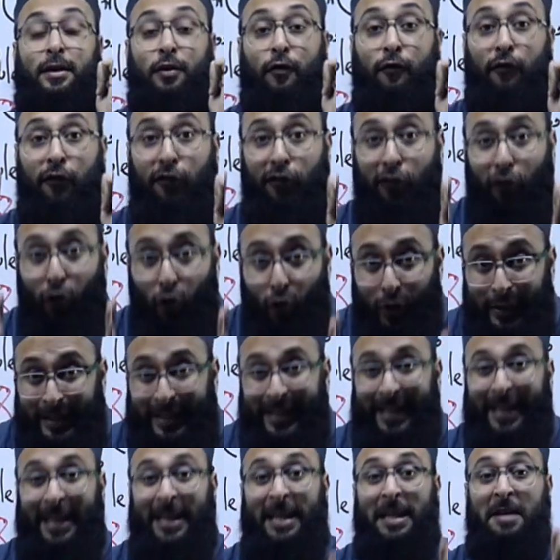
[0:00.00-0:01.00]

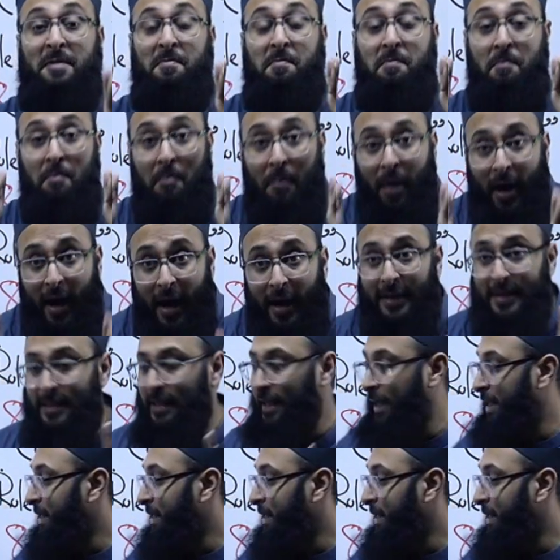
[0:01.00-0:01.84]
14 marks in